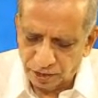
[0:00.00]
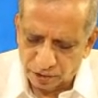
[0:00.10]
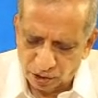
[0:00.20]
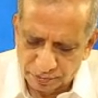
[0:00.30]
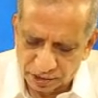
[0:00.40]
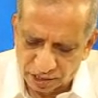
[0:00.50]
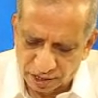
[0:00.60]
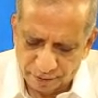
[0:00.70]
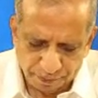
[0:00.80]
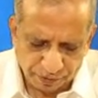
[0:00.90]

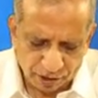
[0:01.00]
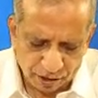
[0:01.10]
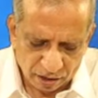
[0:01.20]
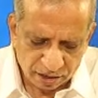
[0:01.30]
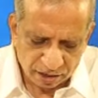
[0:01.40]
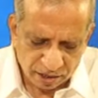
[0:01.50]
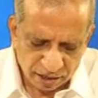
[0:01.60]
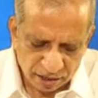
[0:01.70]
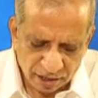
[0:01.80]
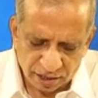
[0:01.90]
nominal,
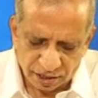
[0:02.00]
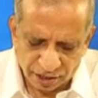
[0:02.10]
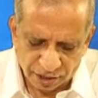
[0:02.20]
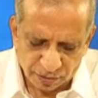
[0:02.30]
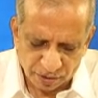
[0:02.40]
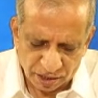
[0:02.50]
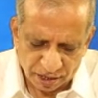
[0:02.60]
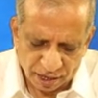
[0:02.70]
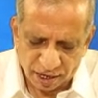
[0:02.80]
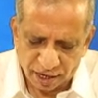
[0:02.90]
ordinal,
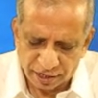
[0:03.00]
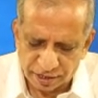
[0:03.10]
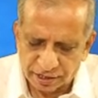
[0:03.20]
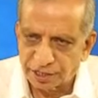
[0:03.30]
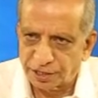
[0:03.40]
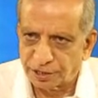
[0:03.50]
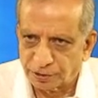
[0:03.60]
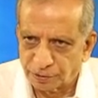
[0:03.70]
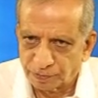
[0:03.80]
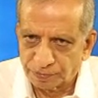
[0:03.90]
interval, and ratio.